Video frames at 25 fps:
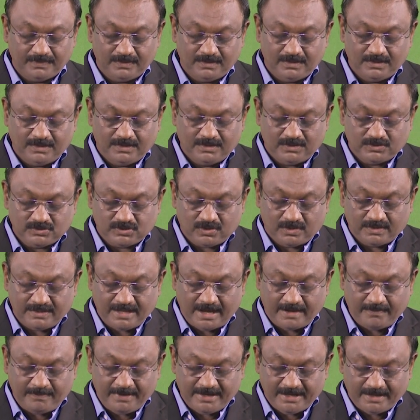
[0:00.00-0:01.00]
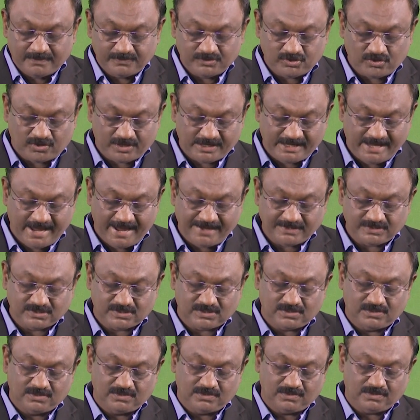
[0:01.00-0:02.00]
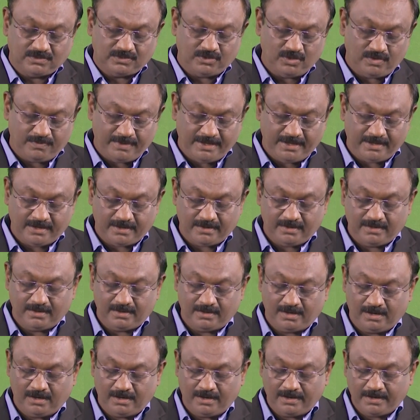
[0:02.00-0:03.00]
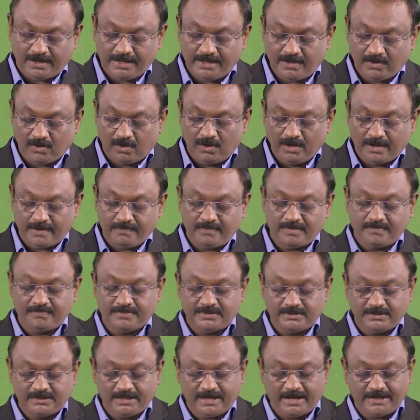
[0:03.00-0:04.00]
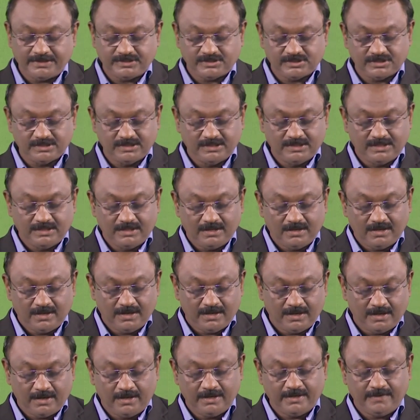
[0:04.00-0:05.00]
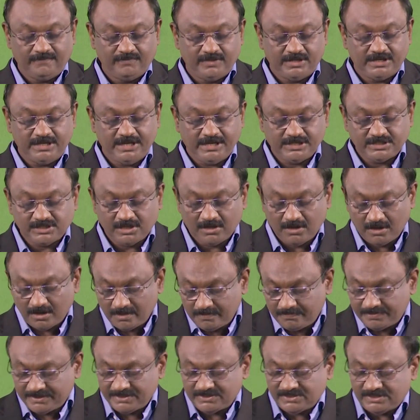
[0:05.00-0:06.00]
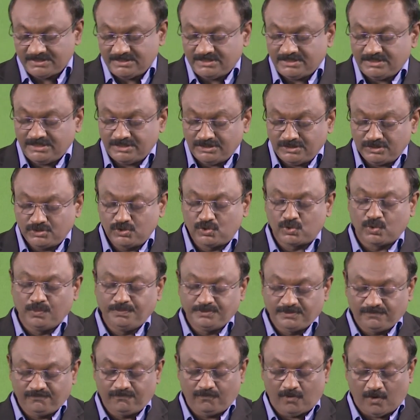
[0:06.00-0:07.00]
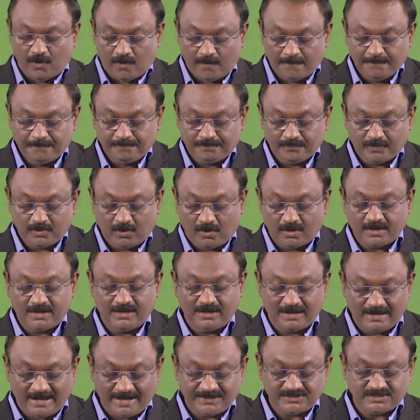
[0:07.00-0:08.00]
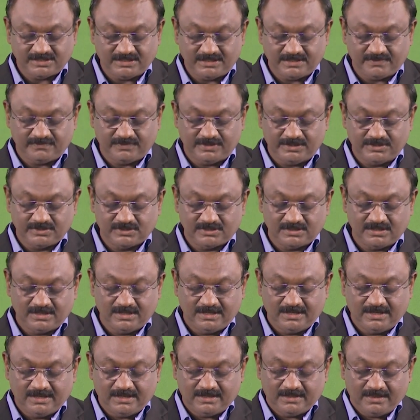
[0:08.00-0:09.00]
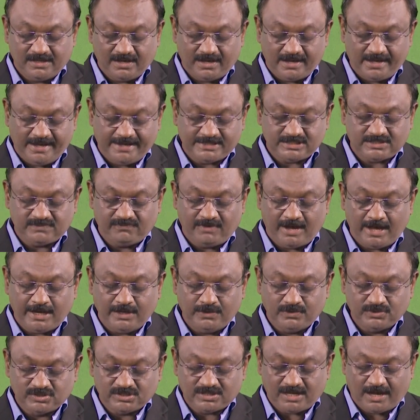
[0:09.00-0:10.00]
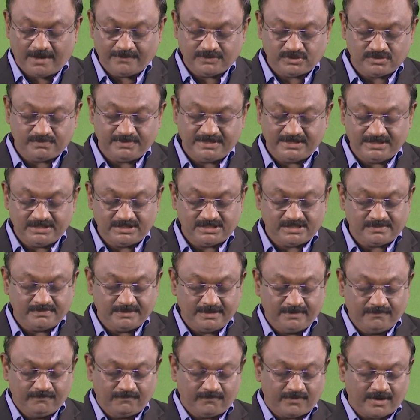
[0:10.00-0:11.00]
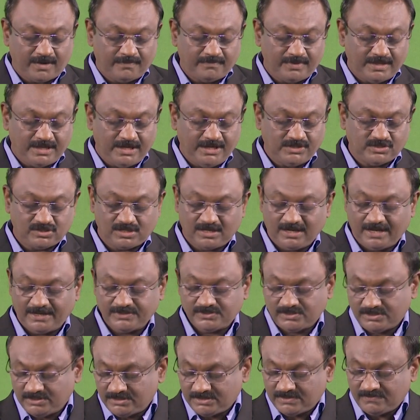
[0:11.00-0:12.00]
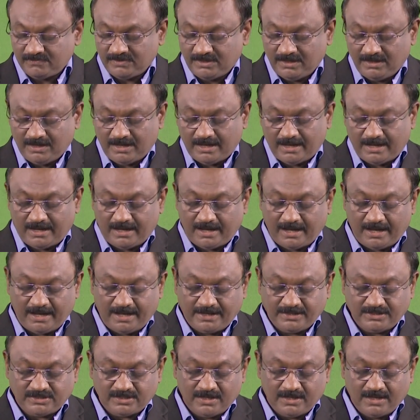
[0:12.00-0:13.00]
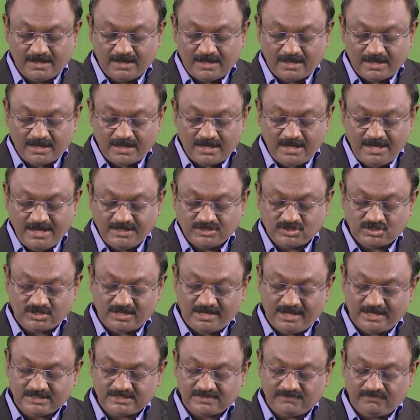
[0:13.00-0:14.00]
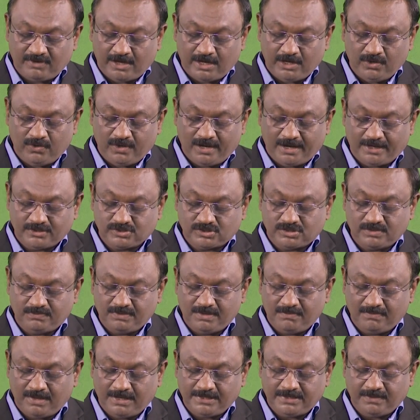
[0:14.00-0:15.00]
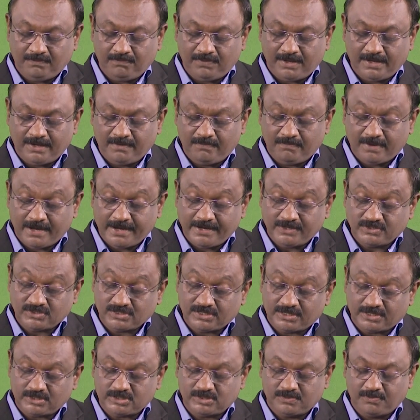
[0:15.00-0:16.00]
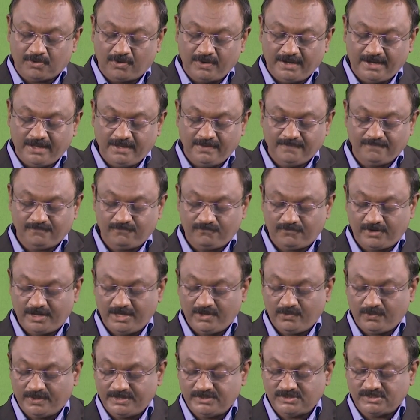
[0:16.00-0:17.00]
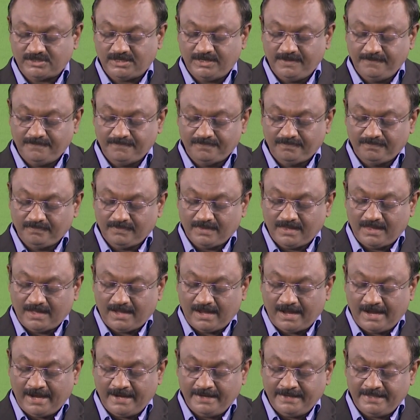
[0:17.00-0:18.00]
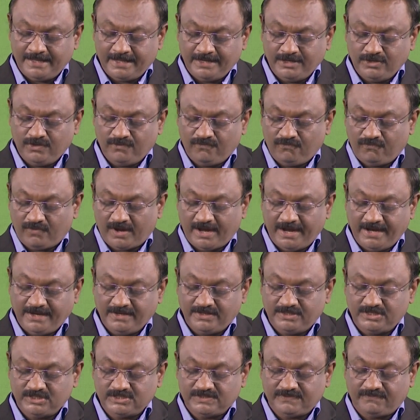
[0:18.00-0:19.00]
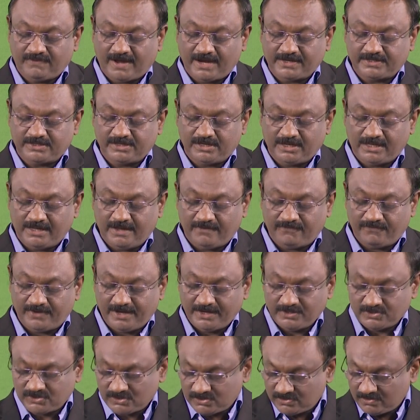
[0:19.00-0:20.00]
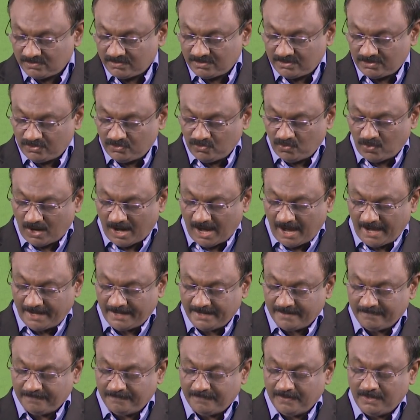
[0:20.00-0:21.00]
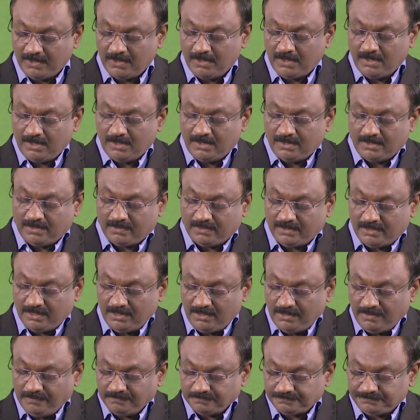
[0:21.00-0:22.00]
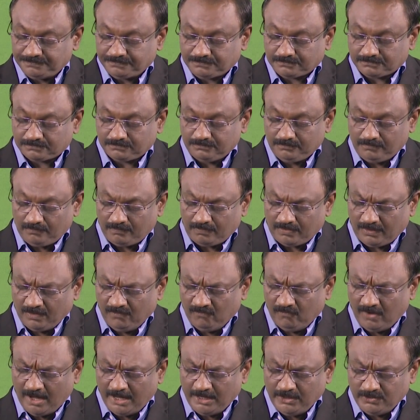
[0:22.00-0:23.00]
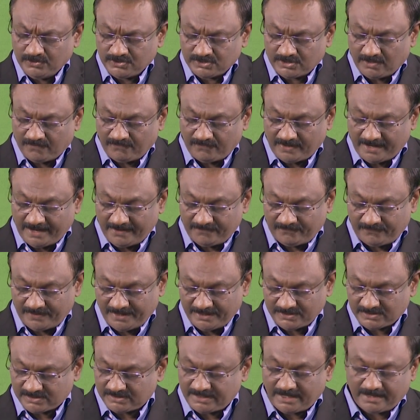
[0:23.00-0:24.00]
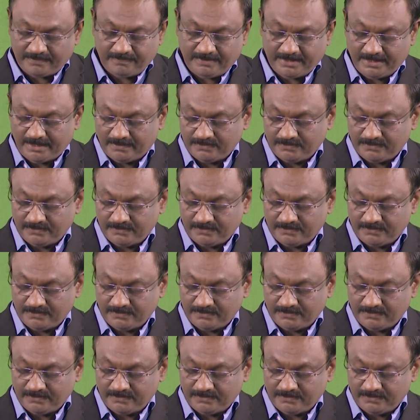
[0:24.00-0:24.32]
So, that becomes your x. You may remember that if the data are presented in grouped form or in class intervals, the x values have to be determined from each class interval, and each x value has to be multiplied by its corresponding frequency, and then you find this factor f x. You add up the values of fx, that becomes